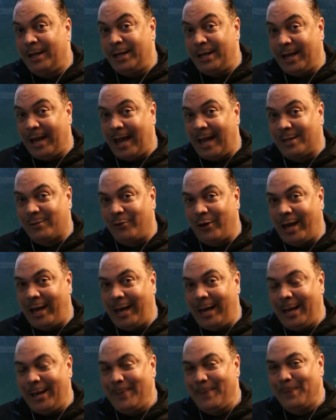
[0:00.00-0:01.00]
You guys
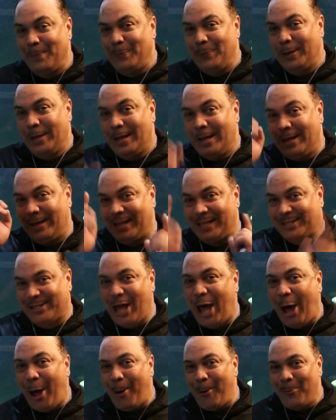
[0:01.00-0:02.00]
ready? Let's
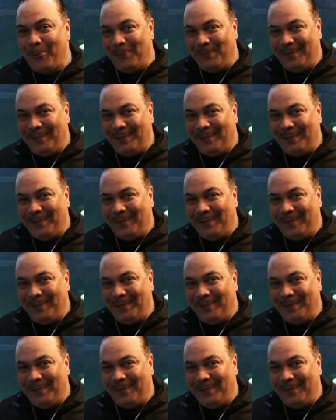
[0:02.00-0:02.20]
go!